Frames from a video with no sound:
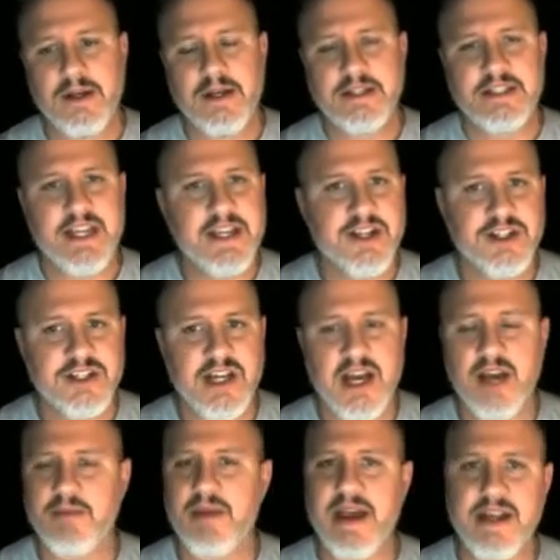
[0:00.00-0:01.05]
Take your
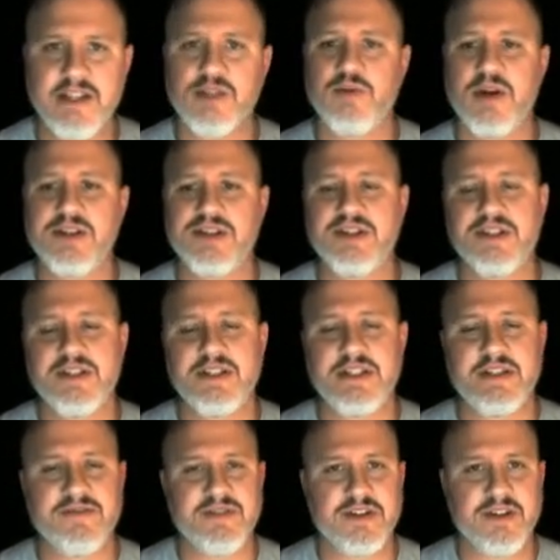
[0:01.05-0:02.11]
time, ask questions, and
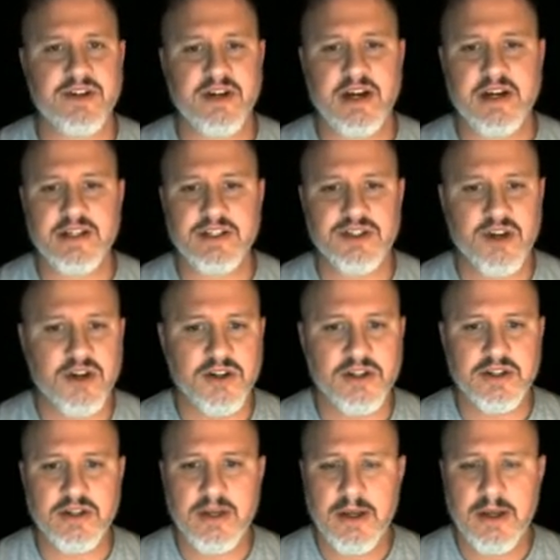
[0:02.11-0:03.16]
if you're
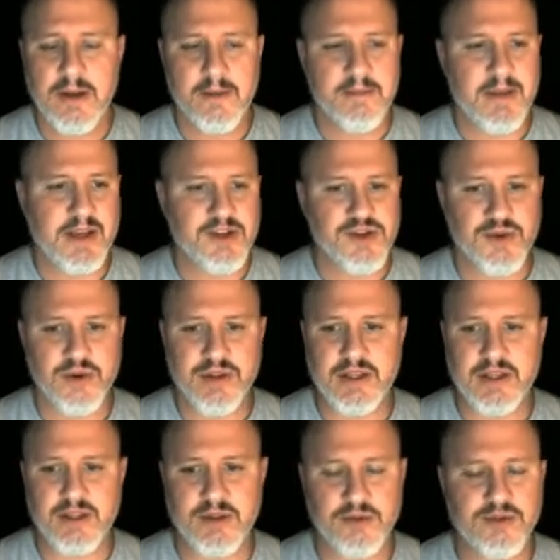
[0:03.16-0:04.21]
struggling, make sure that
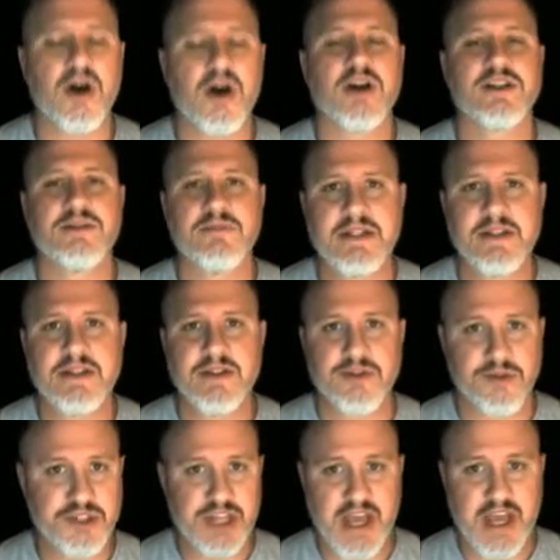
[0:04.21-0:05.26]
you talk to me through
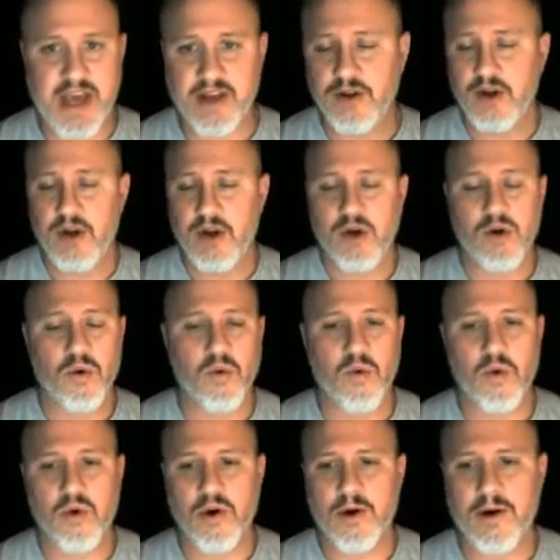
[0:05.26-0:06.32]
chat
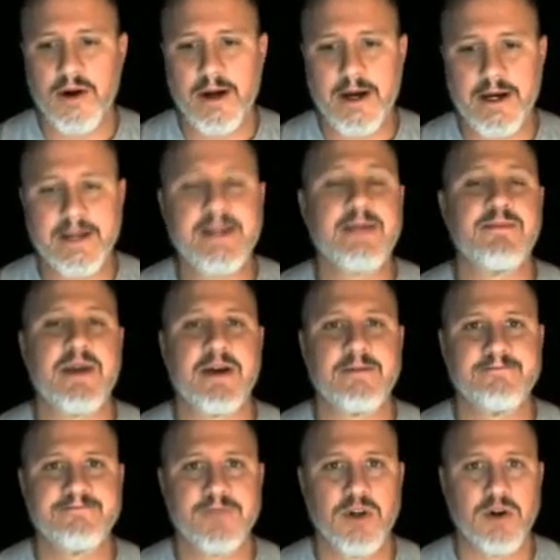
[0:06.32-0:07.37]
or email.
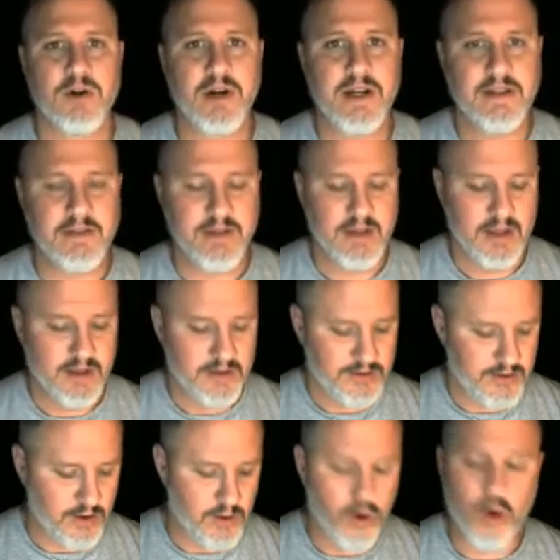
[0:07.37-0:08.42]
All right,
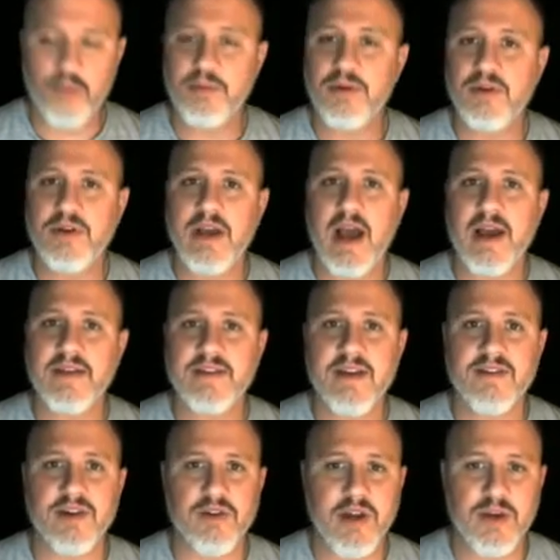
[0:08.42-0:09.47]
so hope you guys have a
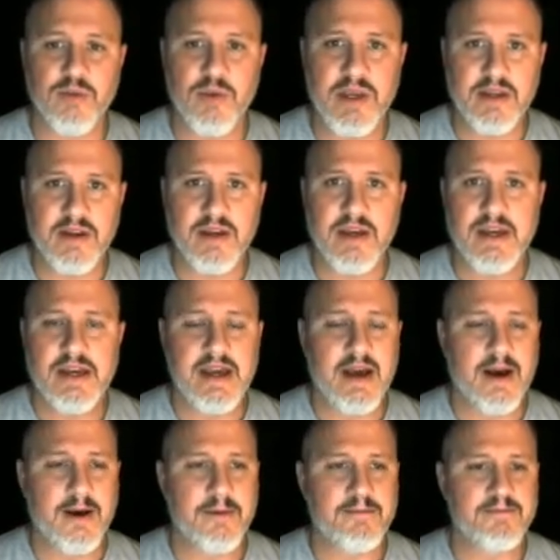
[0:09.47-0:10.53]
great week,
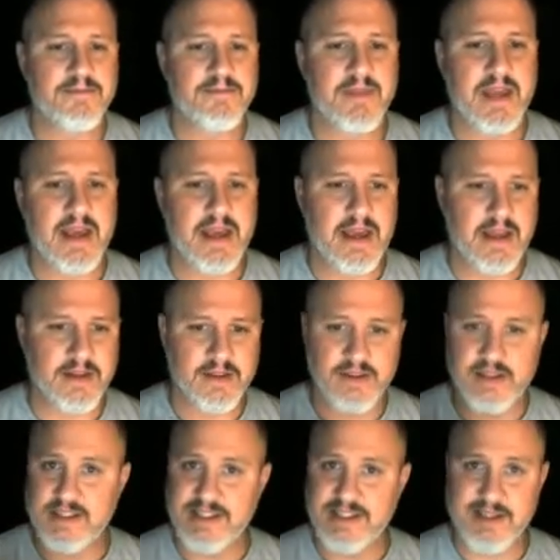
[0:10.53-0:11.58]
and
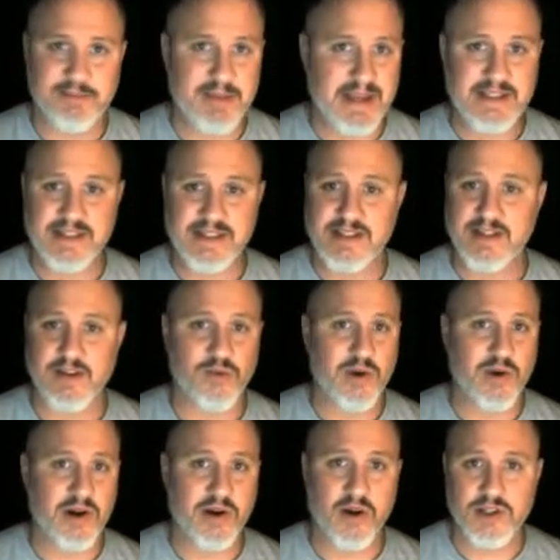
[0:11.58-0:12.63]
this is the basis of where
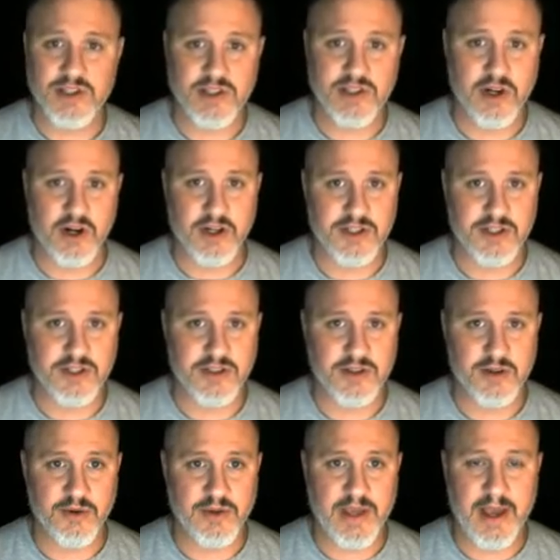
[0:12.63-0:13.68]
it all starts.
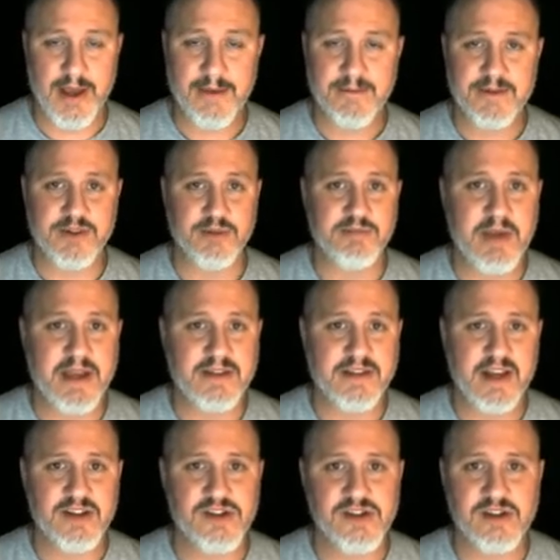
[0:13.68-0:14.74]
Okay, so pay
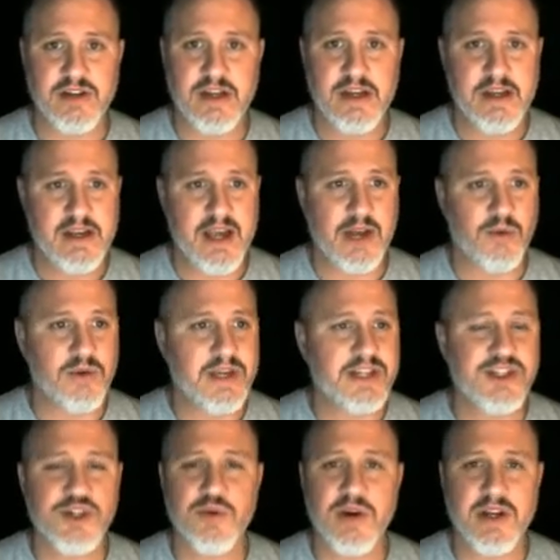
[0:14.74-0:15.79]
attention and we'll get
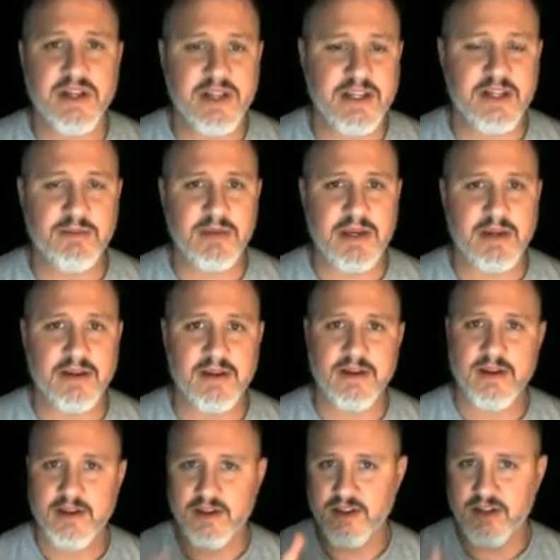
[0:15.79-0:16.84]
you where you need to be.
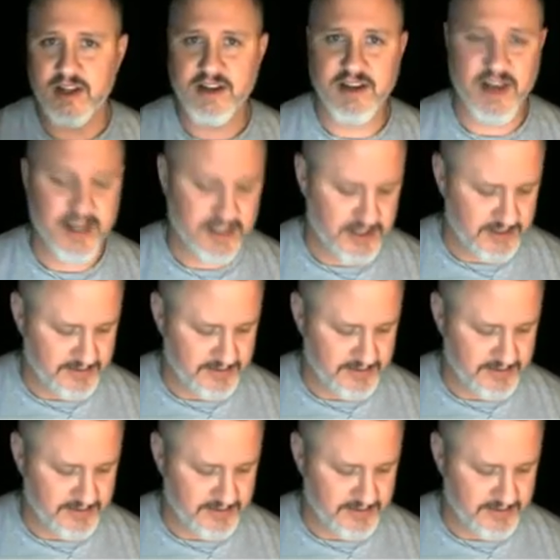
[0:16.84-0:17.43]
Good luck, guys.